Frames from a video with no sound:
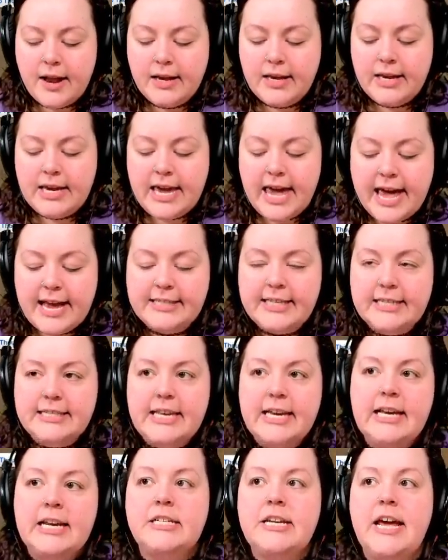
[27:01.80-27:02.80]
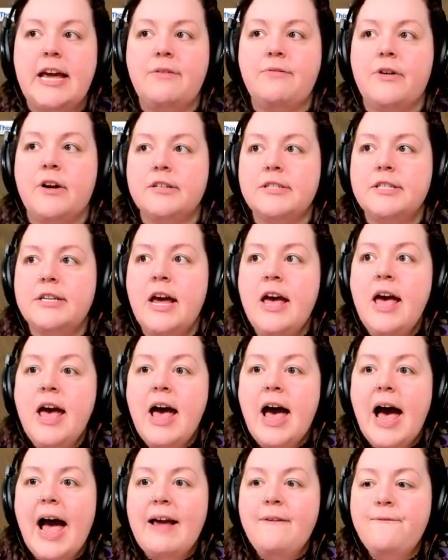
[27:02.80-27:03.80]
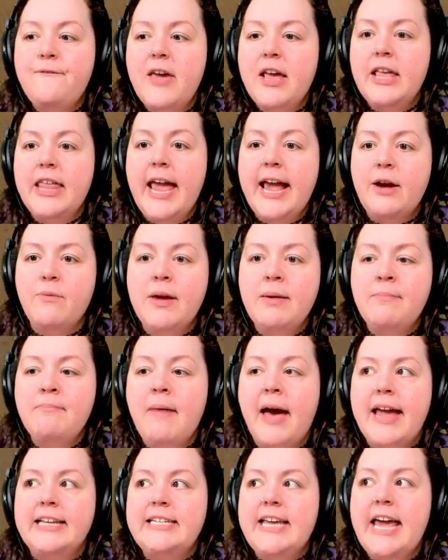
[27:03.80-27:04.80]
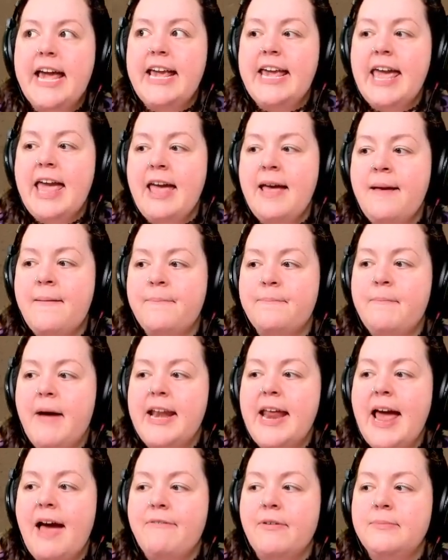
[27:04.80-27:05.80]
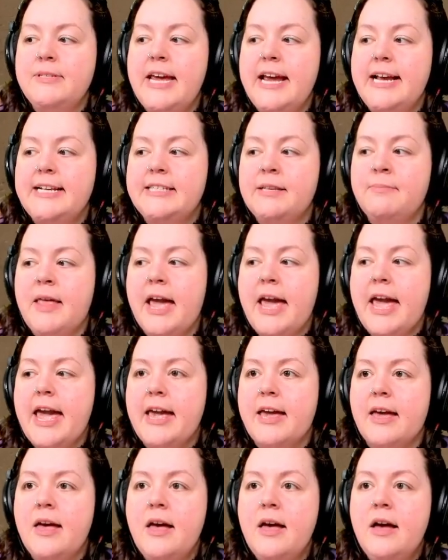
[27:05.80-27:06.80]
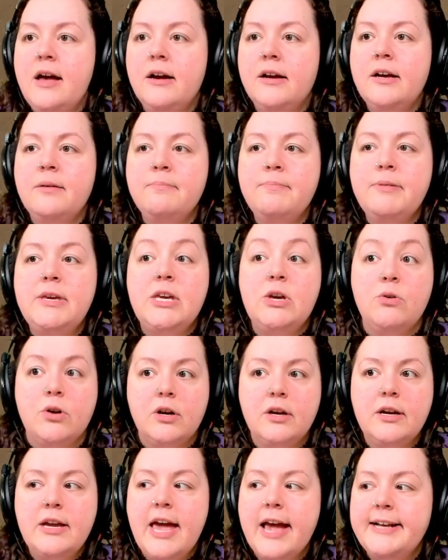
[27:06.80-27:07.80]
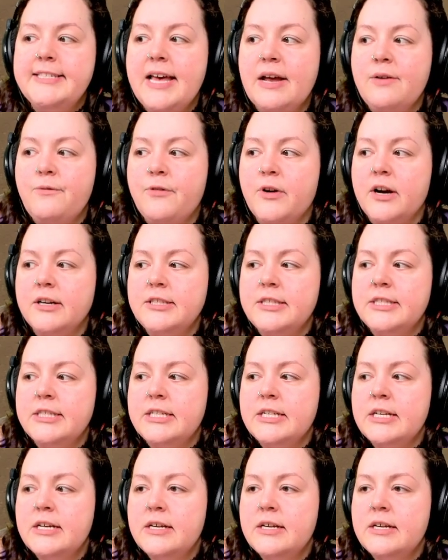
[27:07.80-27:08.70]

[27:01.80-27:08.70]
gigs is he gonna take first? I feel like we might take him, might have him take some like computer gigs at first.